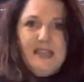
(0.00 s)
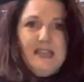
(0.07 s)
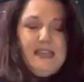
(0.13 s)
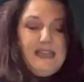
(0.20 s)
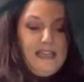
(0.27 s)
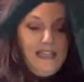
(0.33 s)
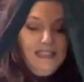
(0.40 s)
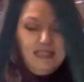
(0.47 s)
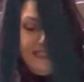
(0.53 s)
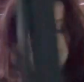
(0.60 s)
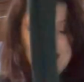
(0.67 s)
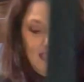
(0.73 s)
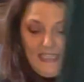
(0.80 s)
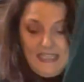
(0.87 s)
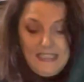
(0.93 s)
Yes,
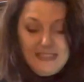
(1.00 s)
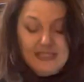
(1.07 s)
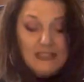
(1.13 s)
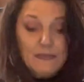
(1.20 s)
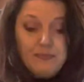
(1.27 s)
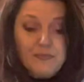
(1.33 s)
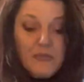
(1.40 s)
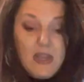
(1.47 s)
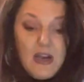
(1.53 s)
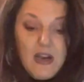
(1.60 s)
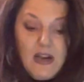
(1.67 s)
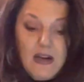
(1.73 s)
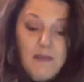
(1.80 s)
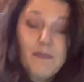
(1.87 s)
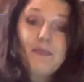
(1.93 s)
these things
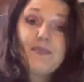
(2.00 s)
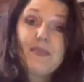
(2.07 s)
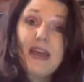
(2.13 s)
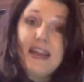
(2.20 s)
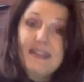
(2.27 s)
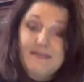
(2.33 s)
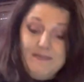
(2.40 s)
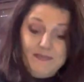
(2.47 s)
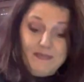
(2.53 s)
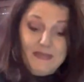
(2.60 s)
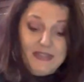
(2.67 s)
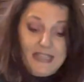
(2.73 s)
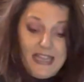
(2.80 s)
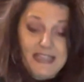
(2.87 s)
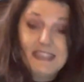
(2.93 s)
that
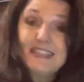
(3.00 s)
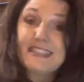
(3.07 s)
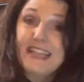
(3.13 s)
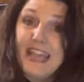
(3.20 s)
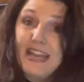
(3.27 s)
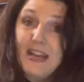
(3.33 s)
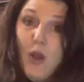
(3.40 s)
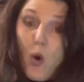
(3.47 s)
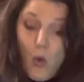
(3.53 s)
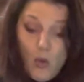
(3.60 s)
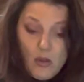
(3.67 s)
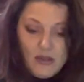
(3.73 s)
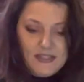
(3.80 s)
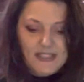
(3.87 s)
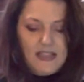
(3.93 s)
tend to get
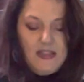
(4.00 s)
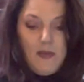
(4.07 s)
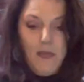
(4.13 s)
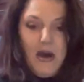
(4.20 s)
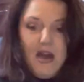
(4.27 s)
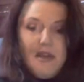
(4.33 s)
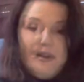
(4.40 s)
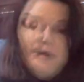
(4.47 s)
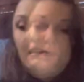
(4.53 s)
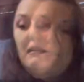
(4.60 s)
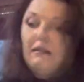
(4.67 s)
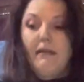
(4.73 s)
holes on the bottom.